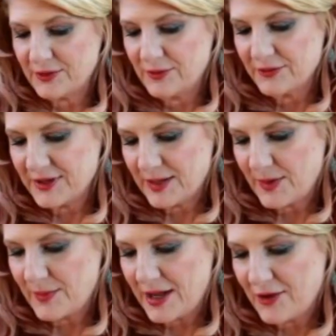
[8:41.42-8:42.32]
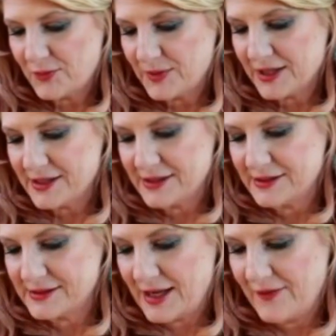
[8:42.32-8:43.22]
the whole thing in my mouth
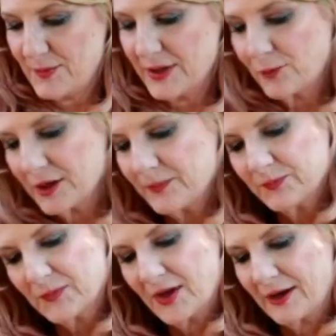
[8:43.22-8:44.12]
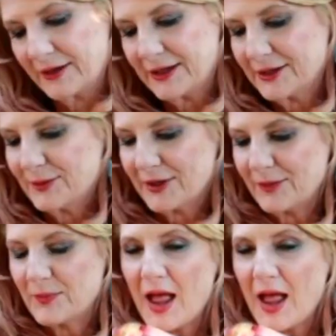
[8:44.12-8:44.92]
because I have a big one. All right, here we go.